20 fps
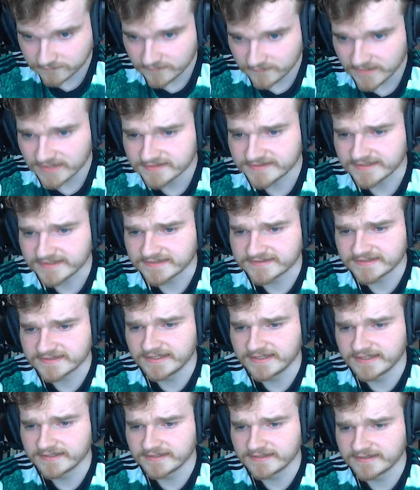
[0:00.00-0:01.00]
So you can see
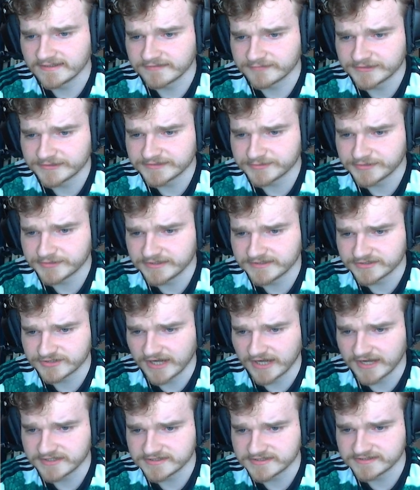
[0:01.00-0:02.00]
here the difference between the
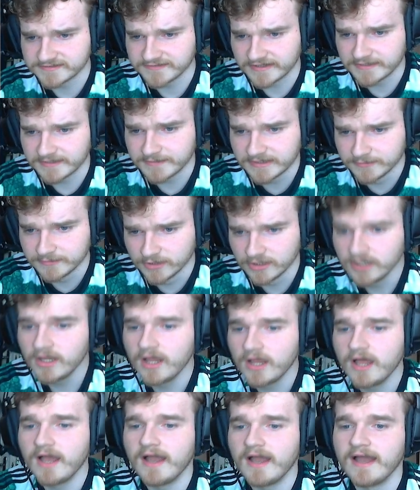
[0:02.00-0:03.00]
strategies is very minimal,
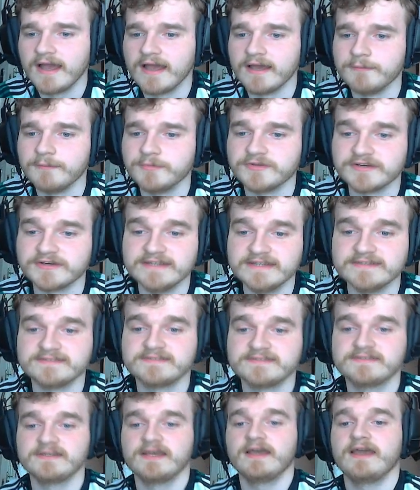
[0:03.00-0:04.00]
but there
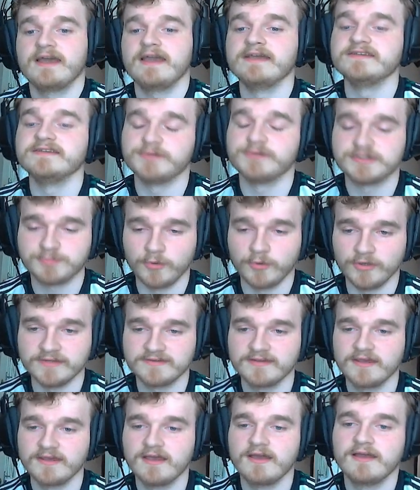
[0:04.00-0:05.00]
is a switch
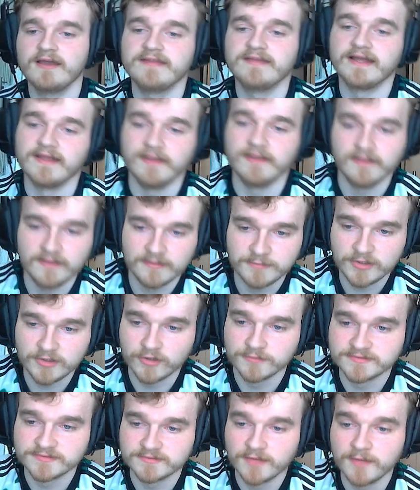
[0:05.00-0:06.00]
point that it
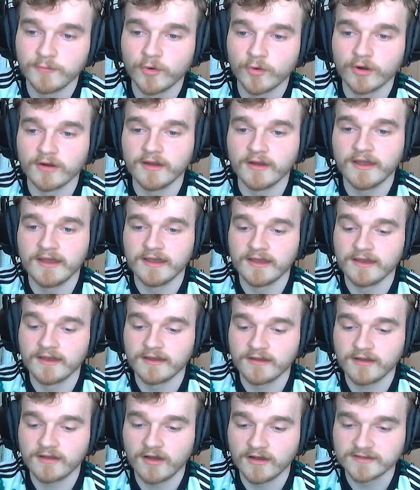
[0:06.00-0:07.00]
becomes a lot more
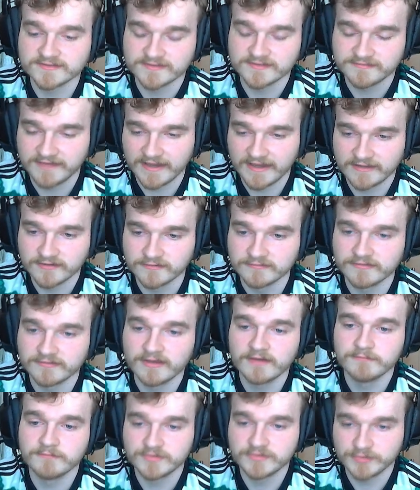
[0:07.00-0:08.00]
cost effective
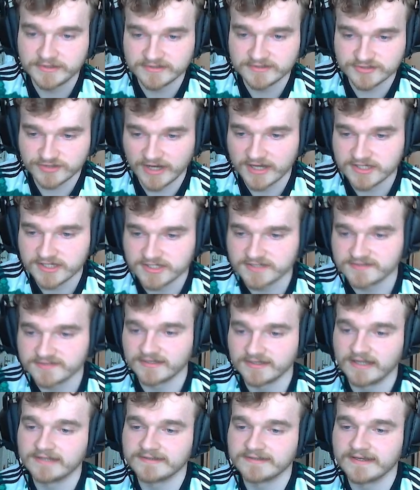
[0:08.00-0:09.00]
between strategies. So
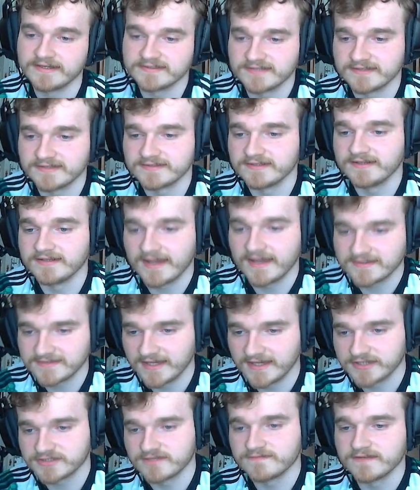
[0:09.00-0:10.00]
that'll take us on to the next
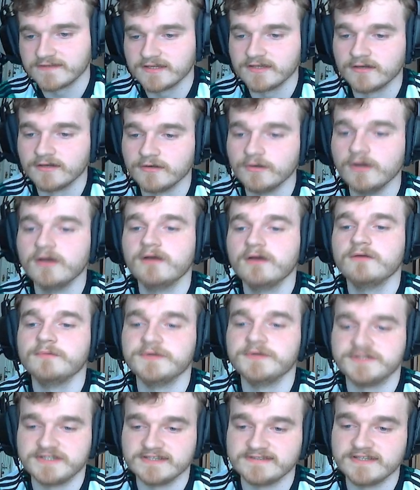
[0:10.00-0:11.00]
section of video,
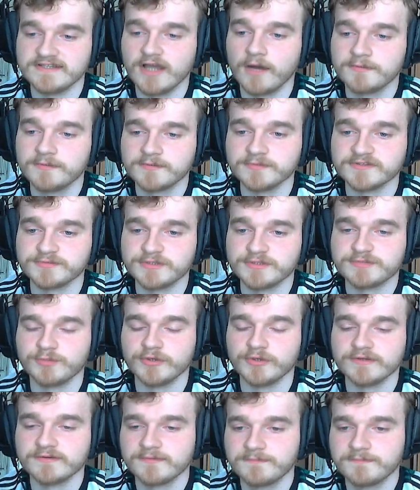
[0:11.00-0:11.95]
which is the optimal switch point.